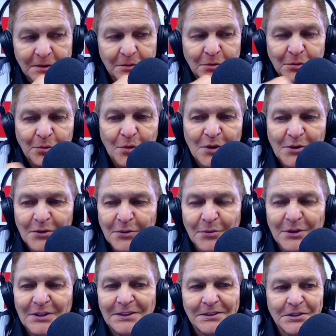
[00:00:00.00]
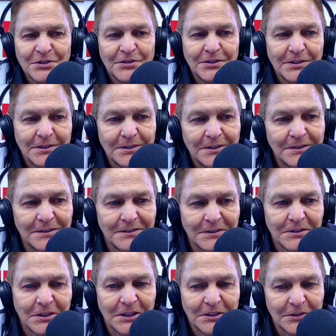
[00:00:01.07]
Water really is the,
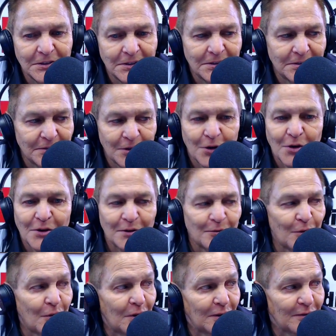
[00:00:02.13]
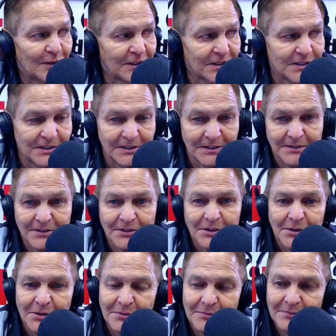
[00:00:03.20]
it's like the, the heart of all of it, isn't it? You so,
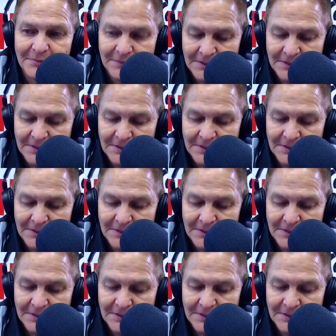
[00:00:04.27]
can't do